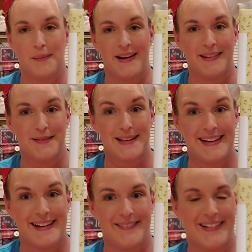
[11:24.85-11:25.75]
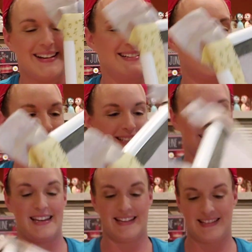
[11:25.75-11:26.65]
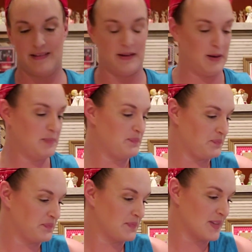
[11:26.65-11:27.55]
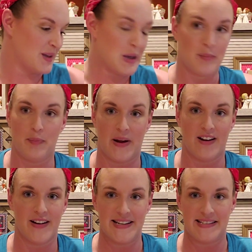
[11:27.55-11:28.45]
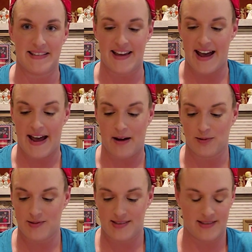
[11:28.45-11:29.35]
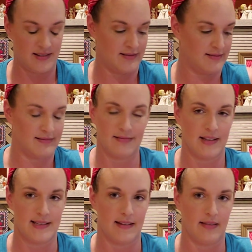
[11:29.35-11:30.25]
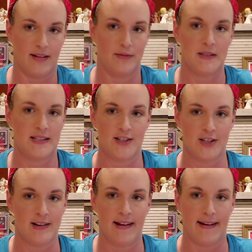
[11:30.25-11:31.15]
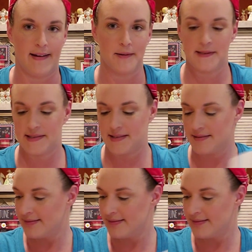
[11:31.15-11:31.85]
I can't wait to get to the berries in the house because I love stitching a house.